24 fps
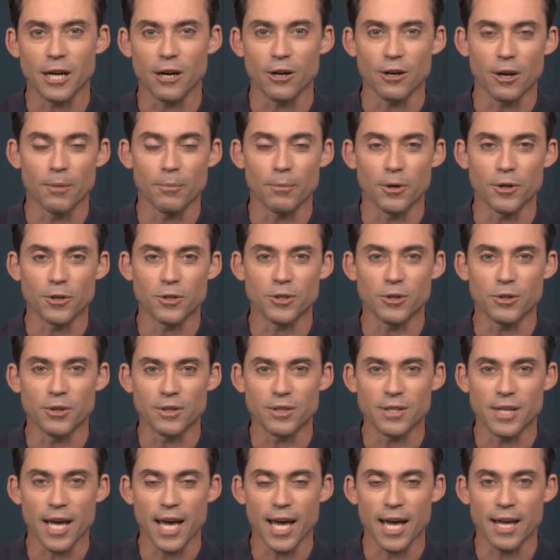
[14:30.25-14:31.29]
our number to
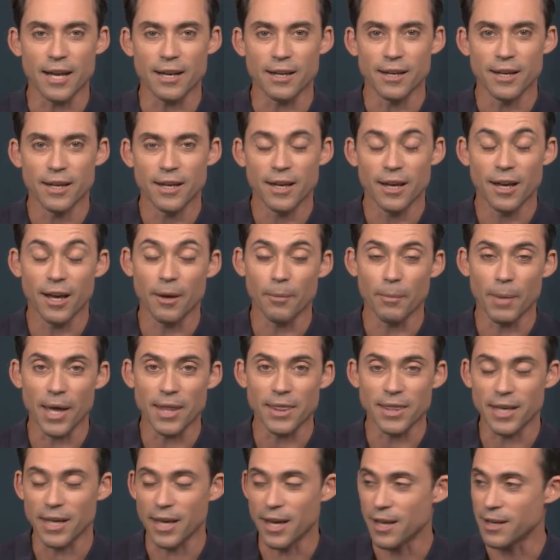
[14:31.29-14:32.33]
head
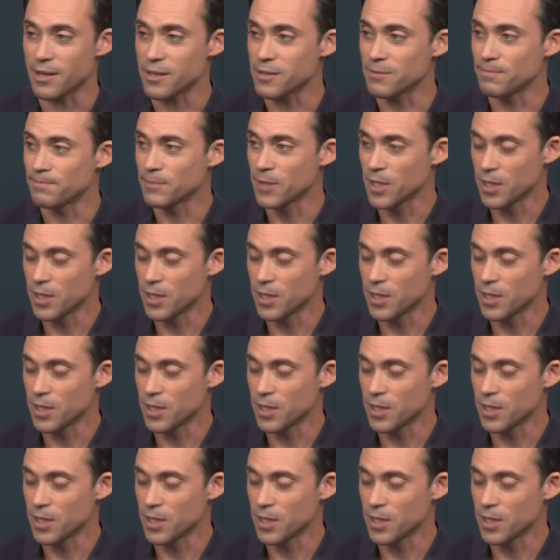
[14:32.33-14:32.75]
at the end.